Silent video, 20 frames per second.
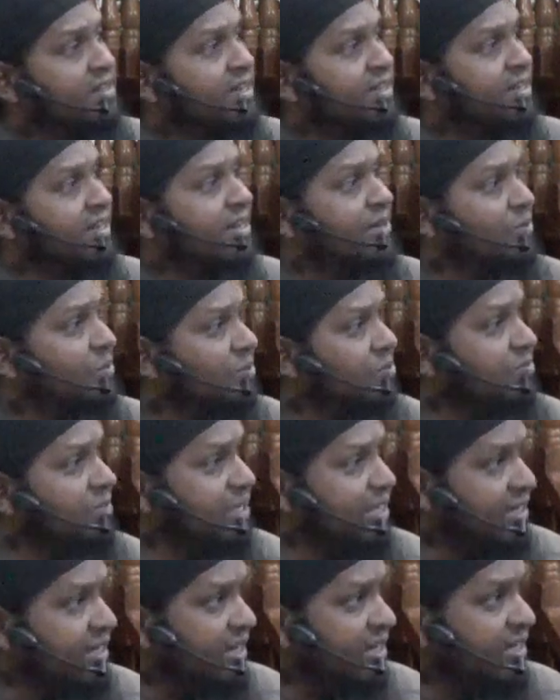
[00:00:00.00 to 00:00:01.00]
And that
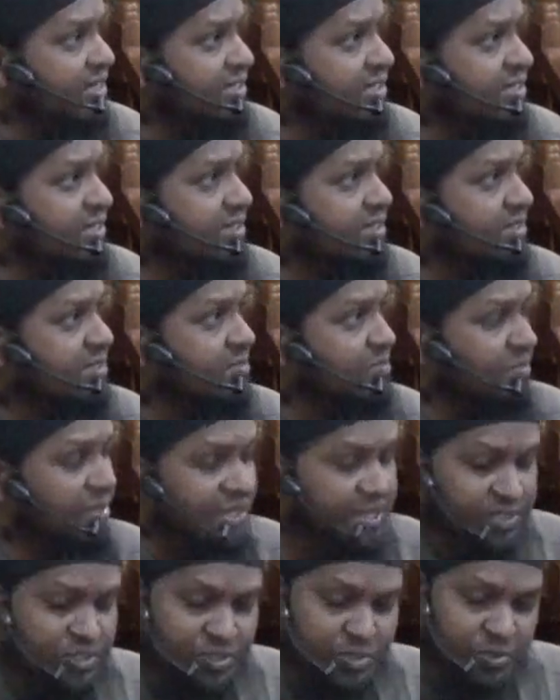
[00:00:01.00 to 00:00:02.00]
obedience
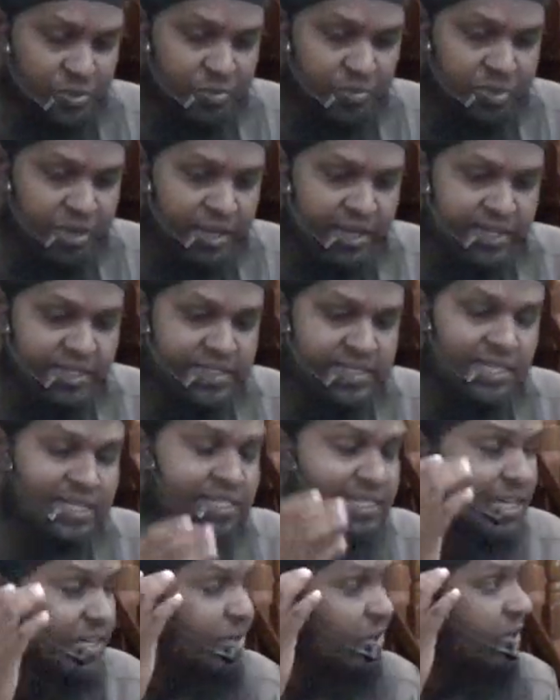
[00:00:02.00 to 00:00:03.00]
means to obey in
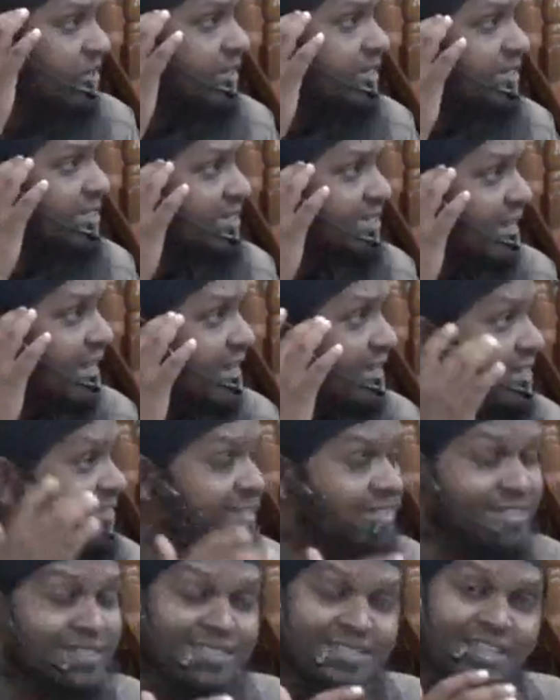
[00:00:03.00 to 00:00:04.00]
things that you understand
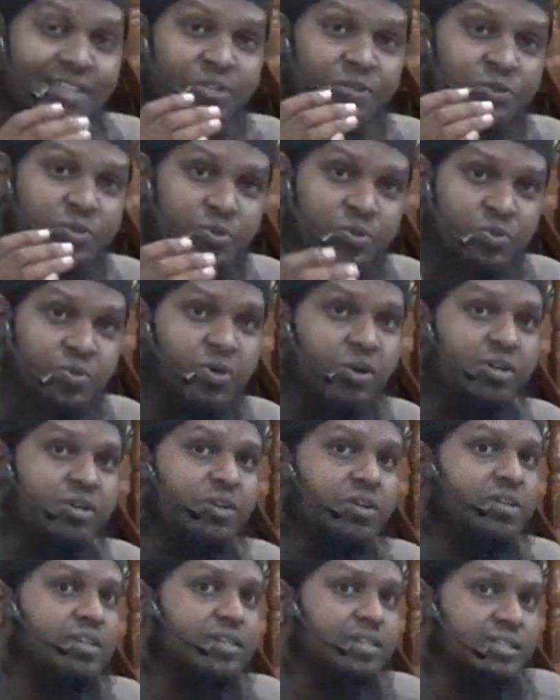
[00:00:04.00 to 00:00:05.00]
and things that you do
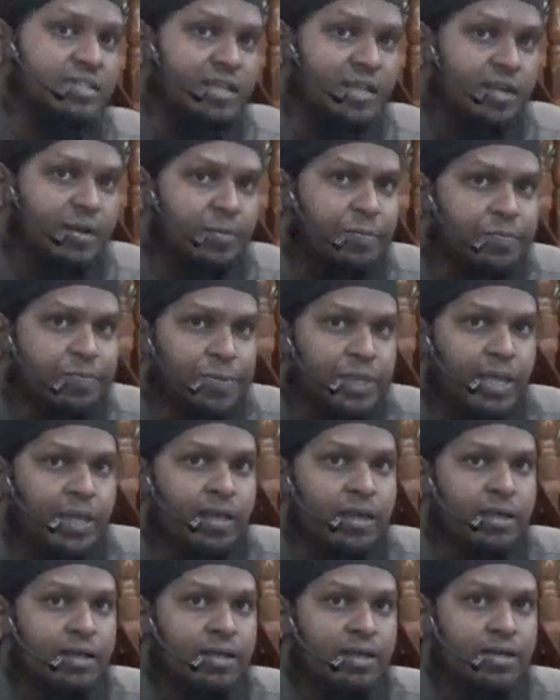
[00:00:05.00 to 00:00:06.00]
not understand.
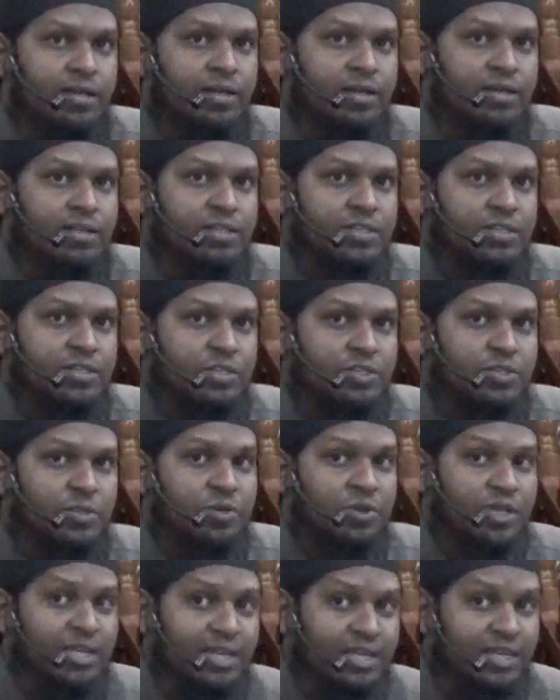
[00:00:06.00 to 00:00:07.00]

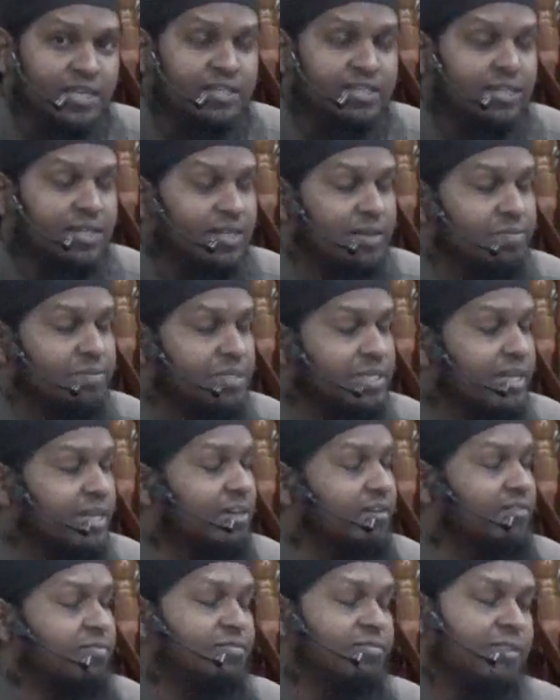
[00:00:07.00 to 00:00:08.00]
So he to
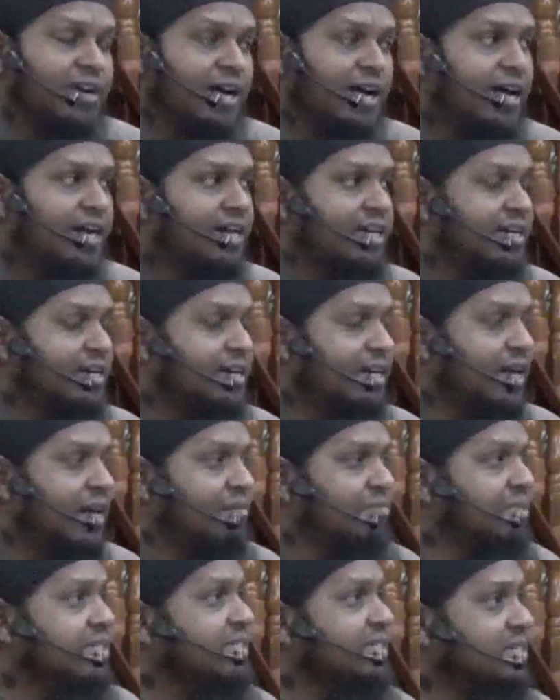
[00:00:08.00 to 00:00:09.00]
himself, I
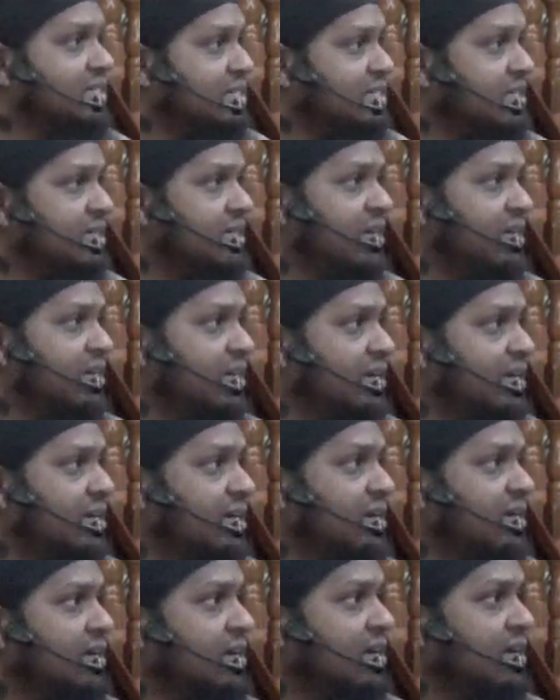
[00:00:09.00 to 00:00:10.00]
am the senior
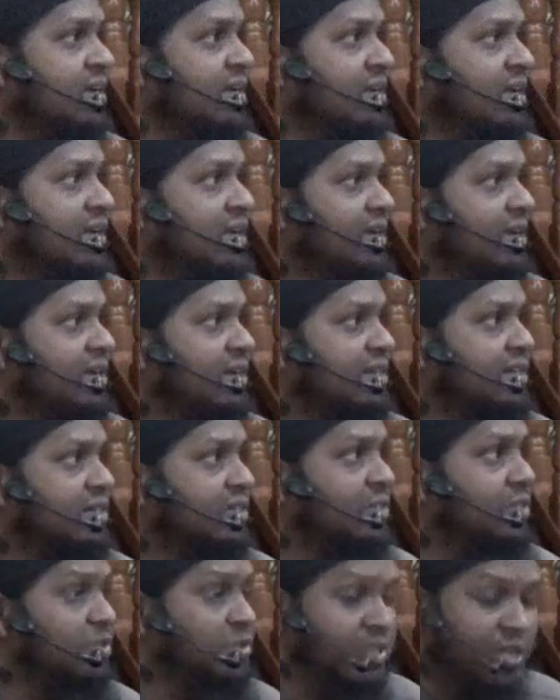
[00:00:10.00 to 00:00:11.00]
here.
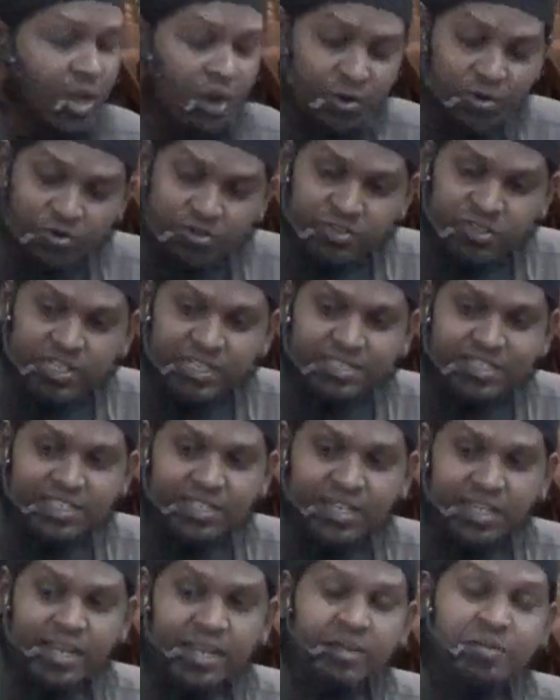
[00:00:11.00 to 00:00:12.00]
You now
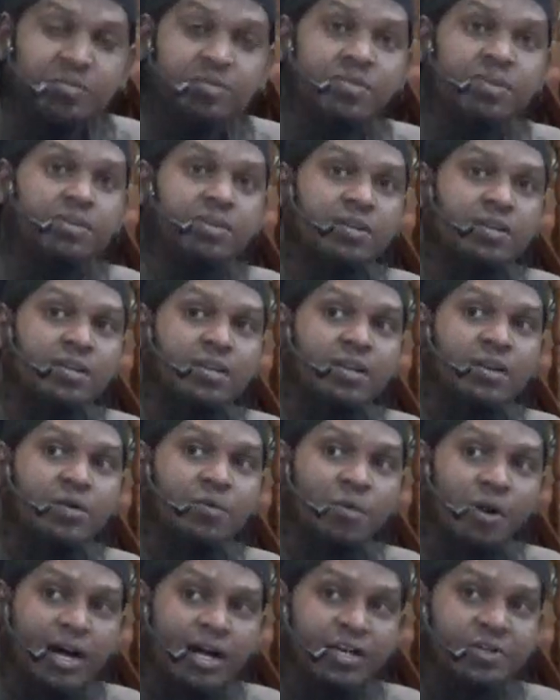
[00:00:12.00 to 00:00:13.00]
created him.
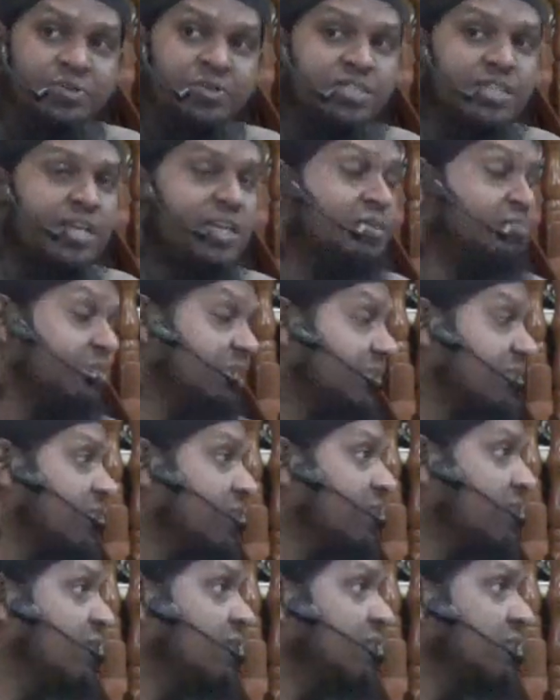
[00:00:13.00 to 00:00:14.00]
Why are you telling me
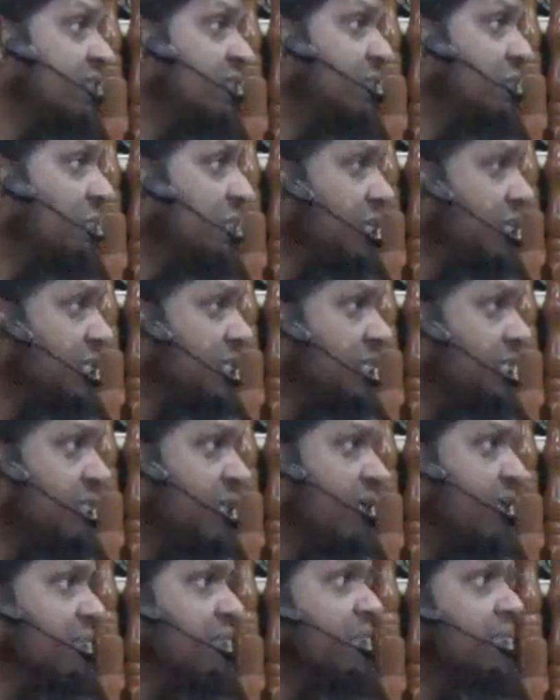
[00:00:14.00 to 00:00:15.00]
to worship
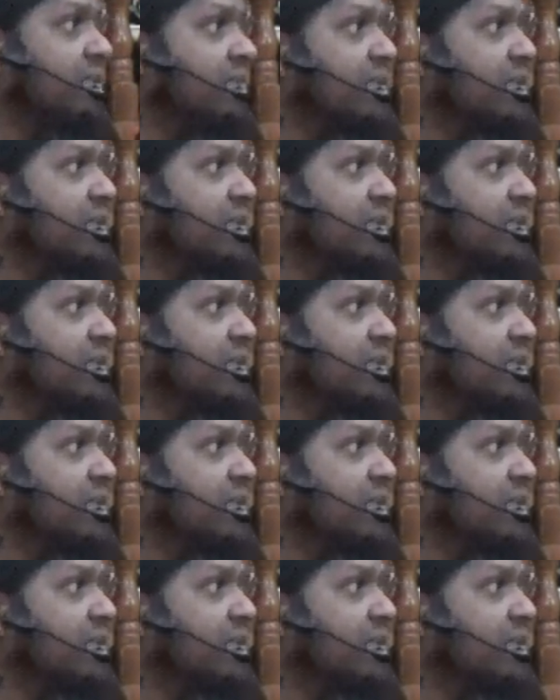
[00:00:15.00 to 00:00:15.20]
him?